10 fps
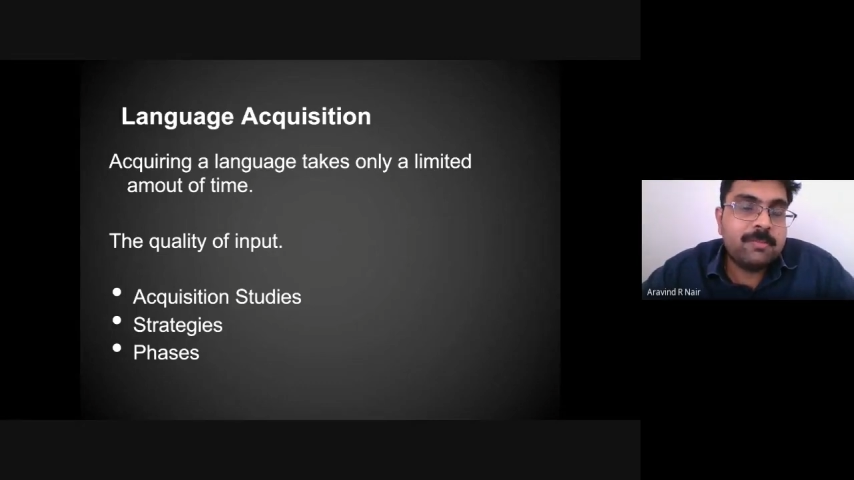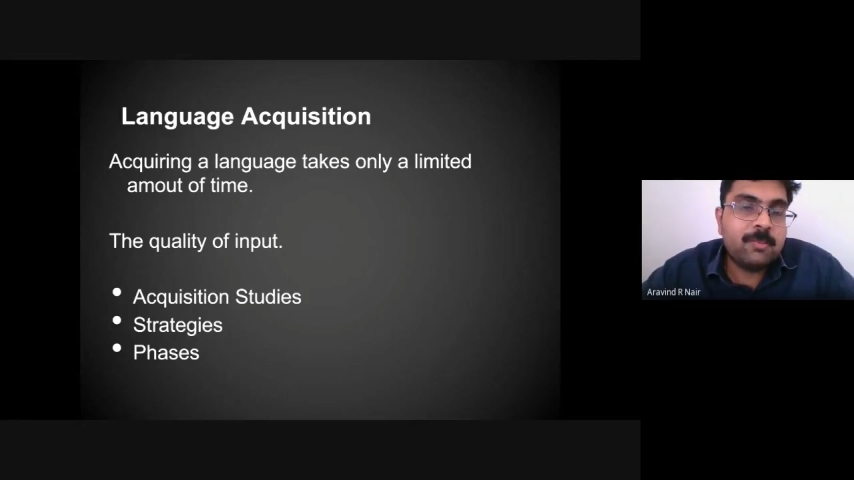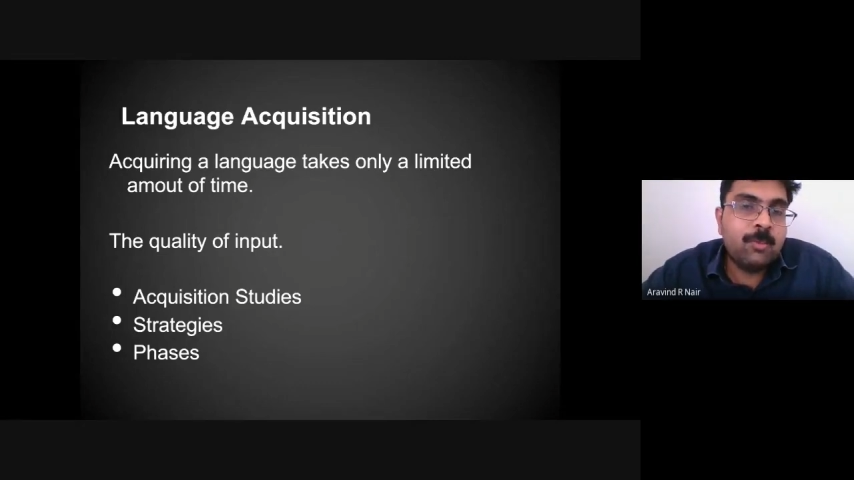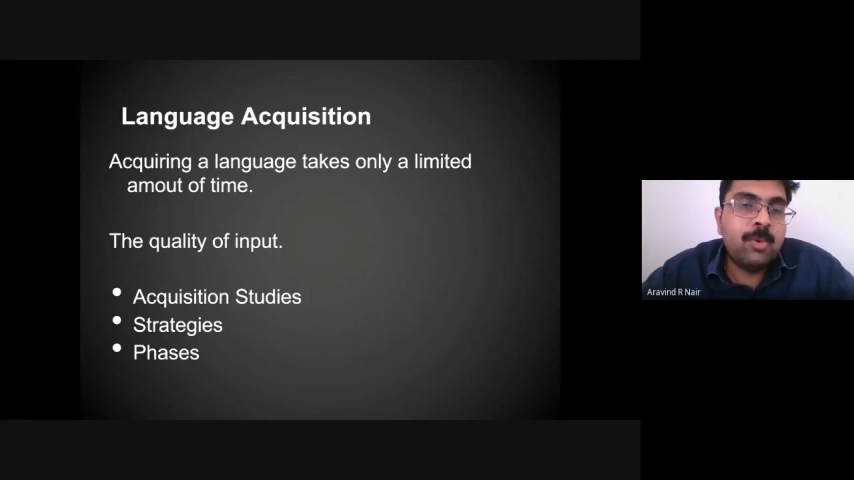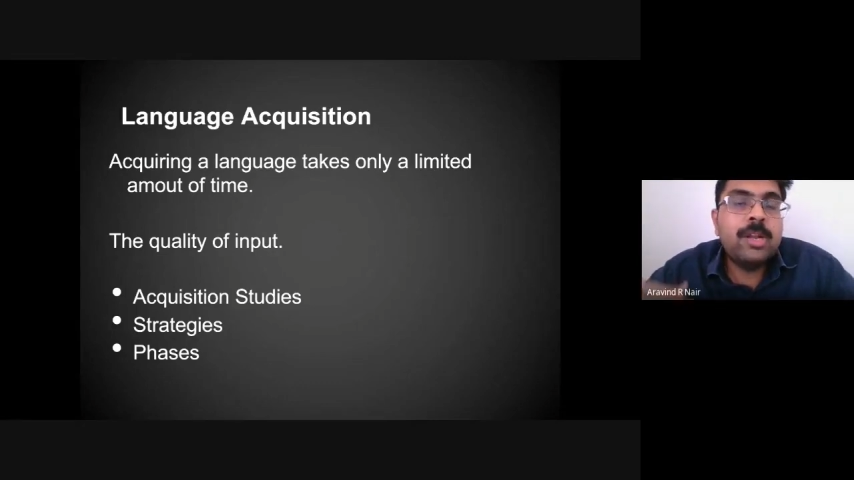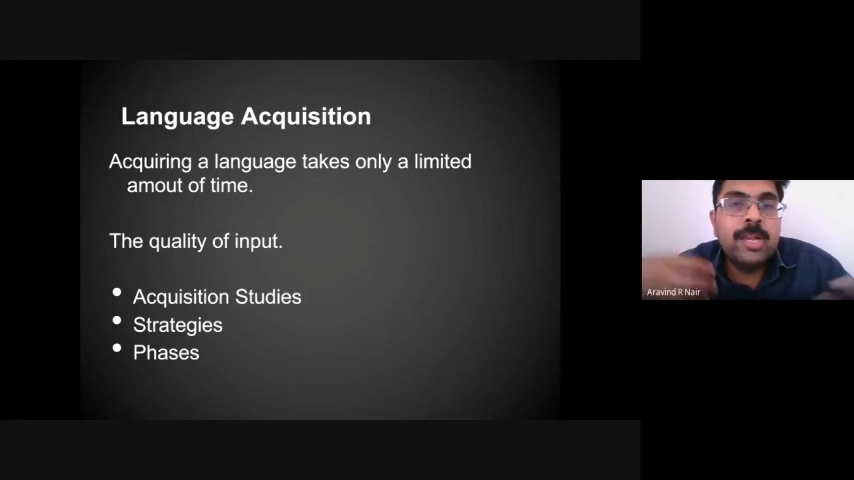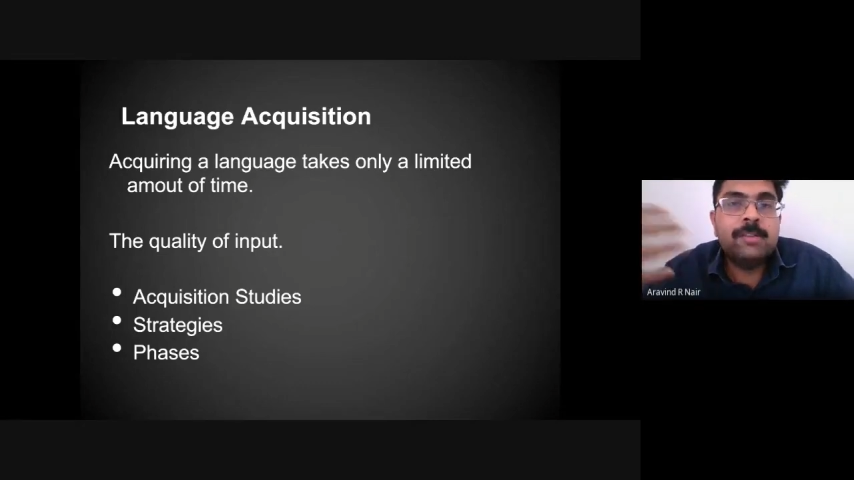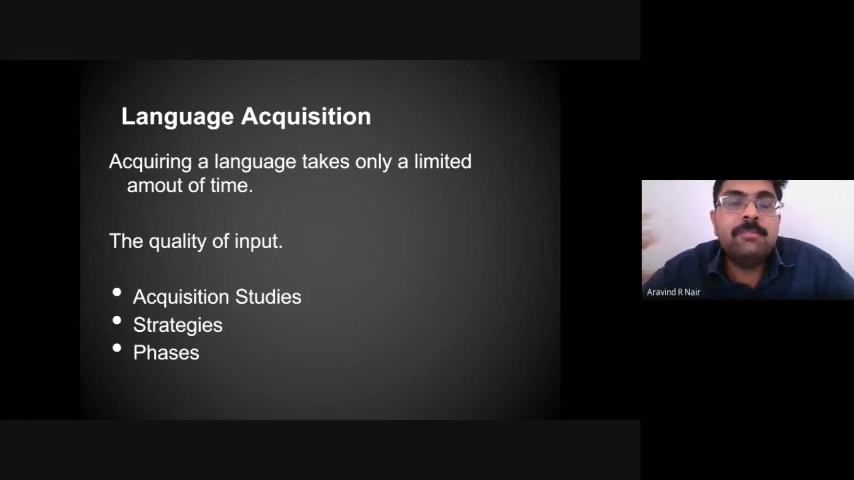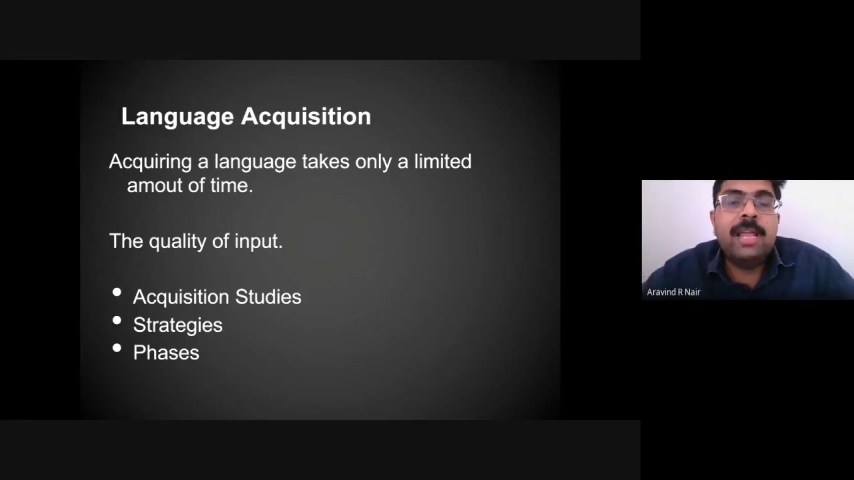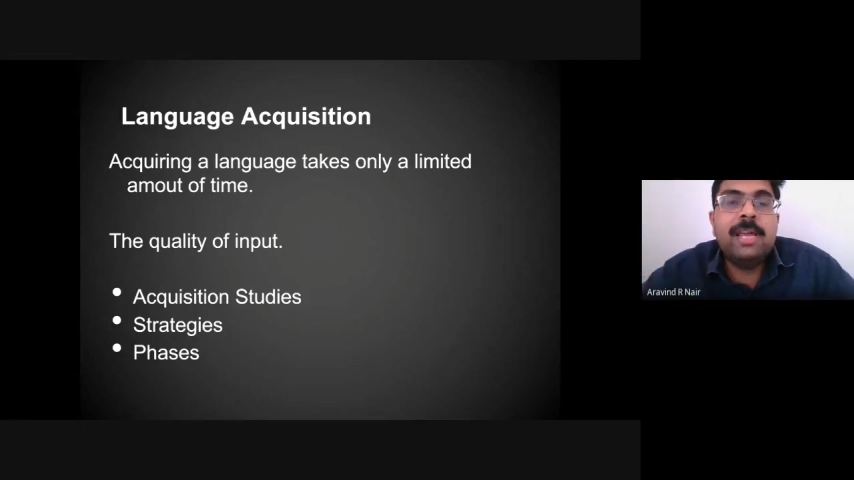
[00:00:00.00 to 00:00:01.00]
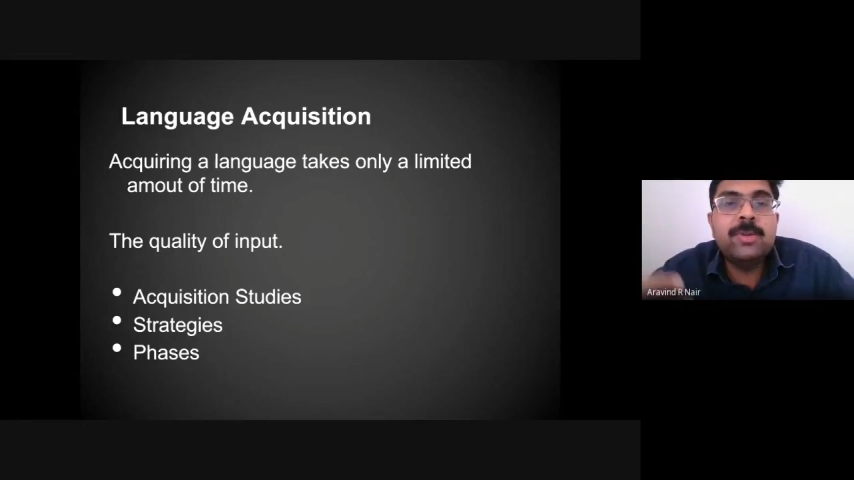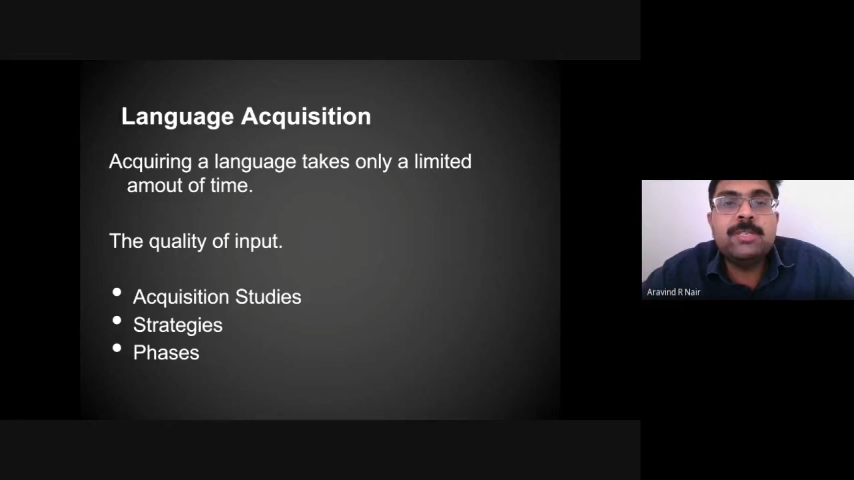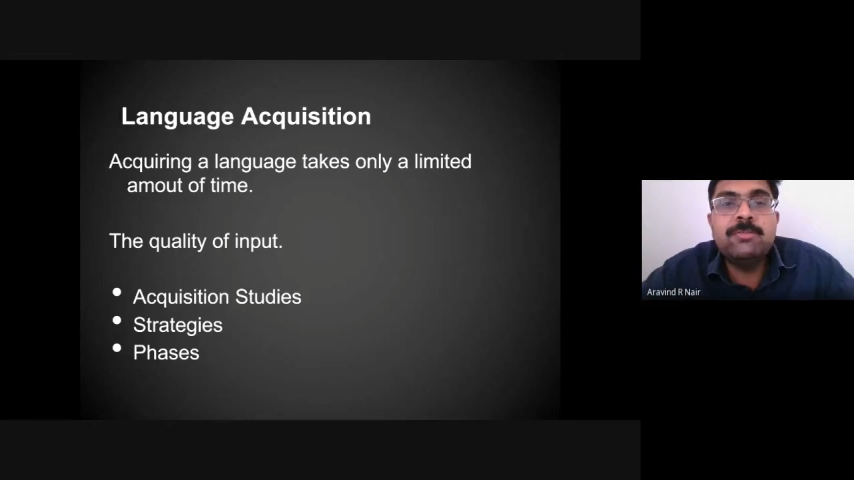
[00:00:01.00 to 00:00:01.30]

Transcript: what kind of language